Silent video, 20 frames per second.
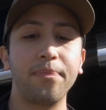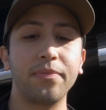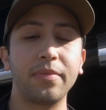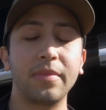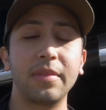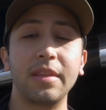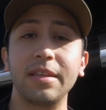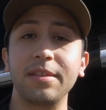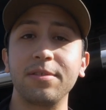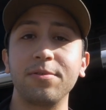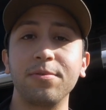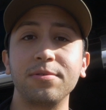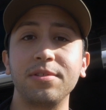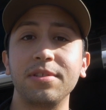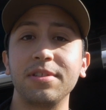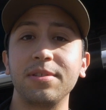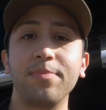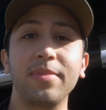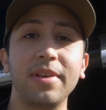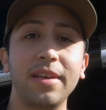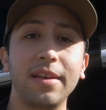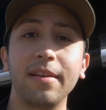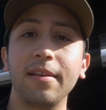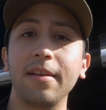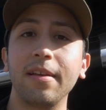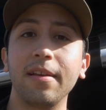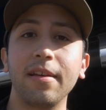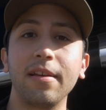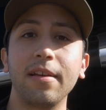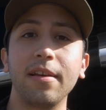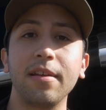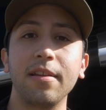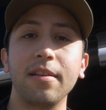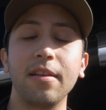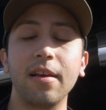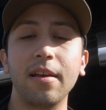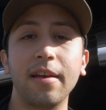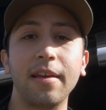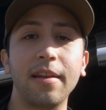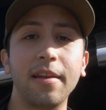this will just be
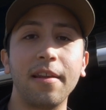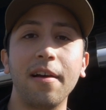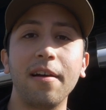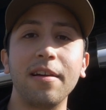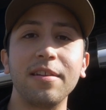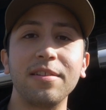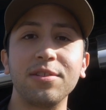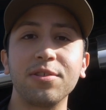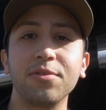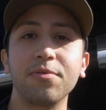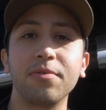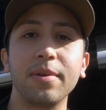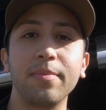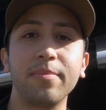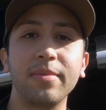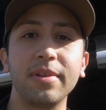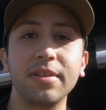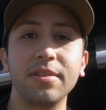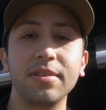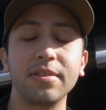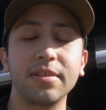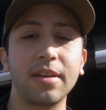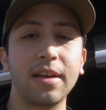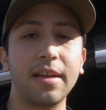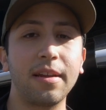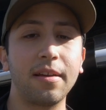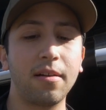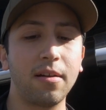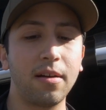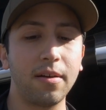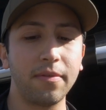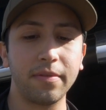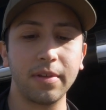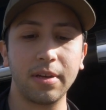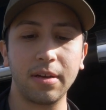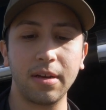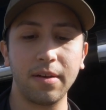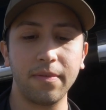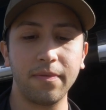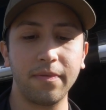an unscripted, just kind of off the
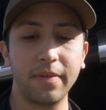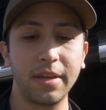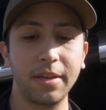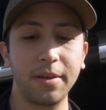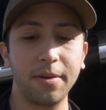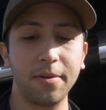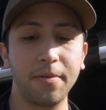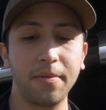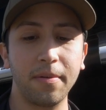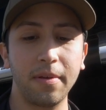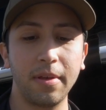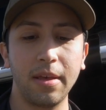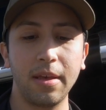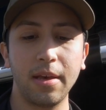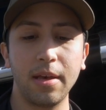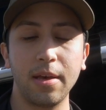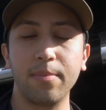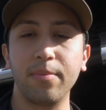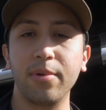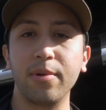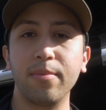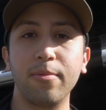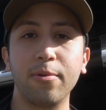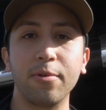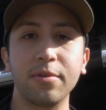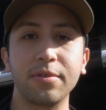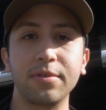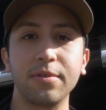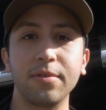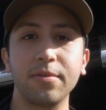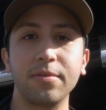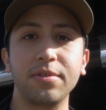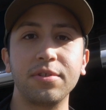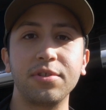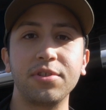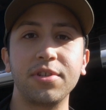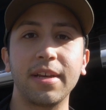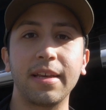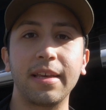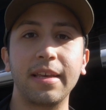cuff video, but more so
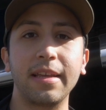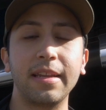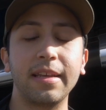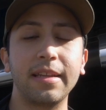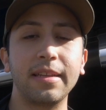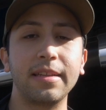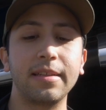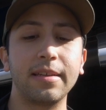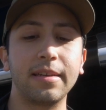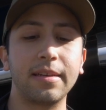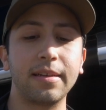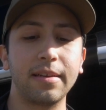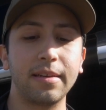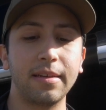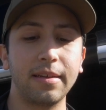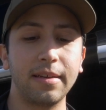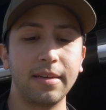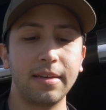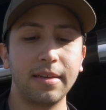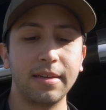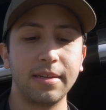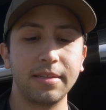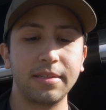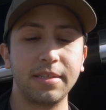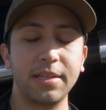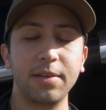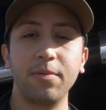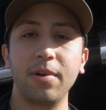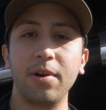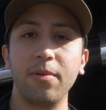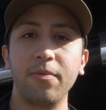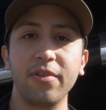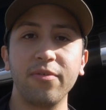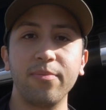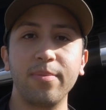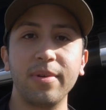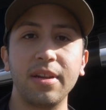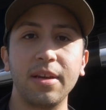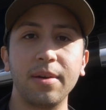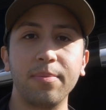just checking in to see what
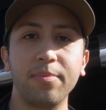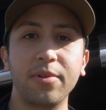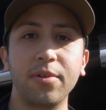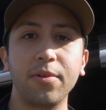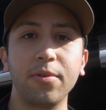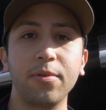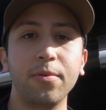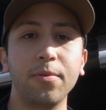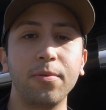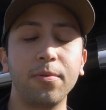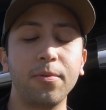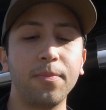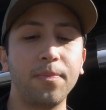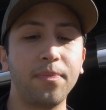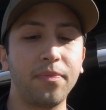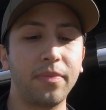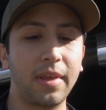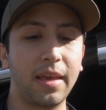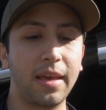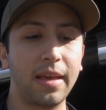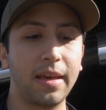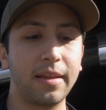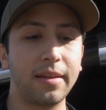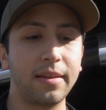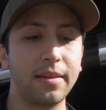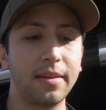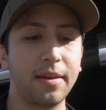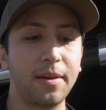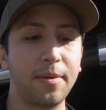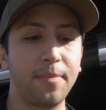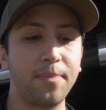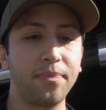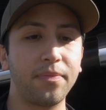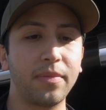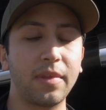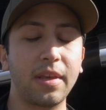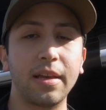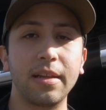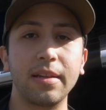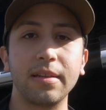we've been up to and
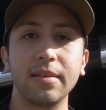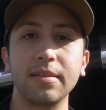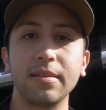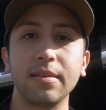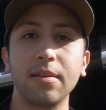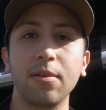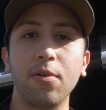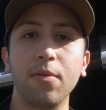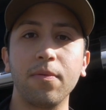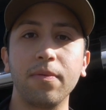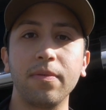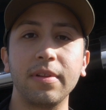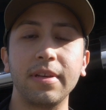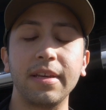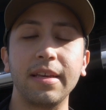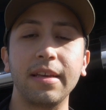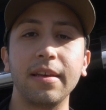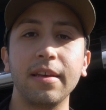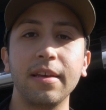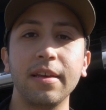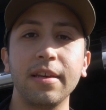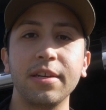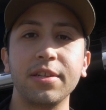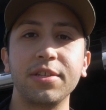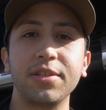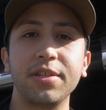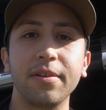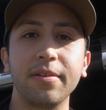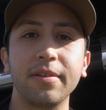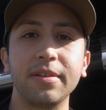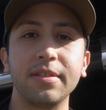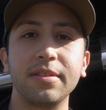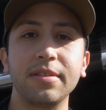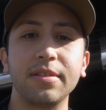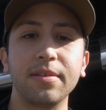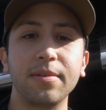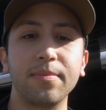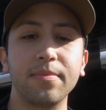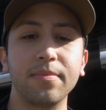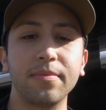hopefully sharing
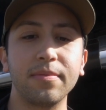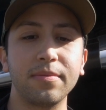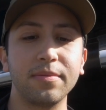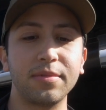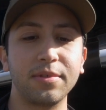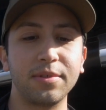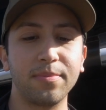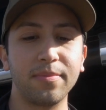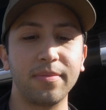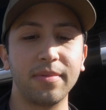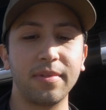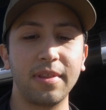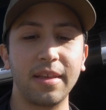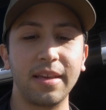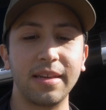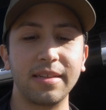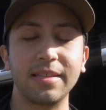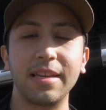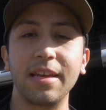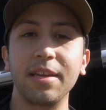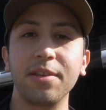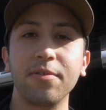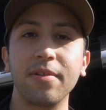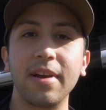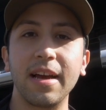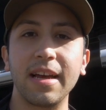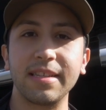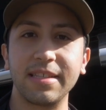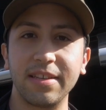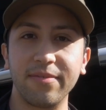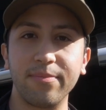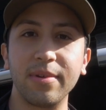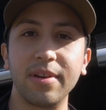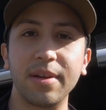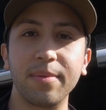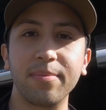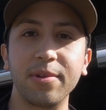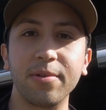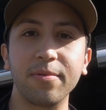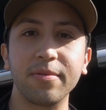some things that you guys have been
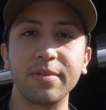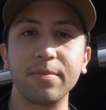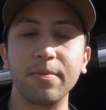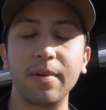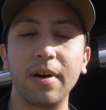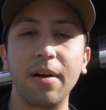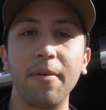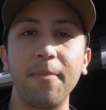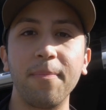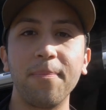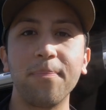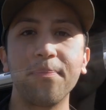up to as well.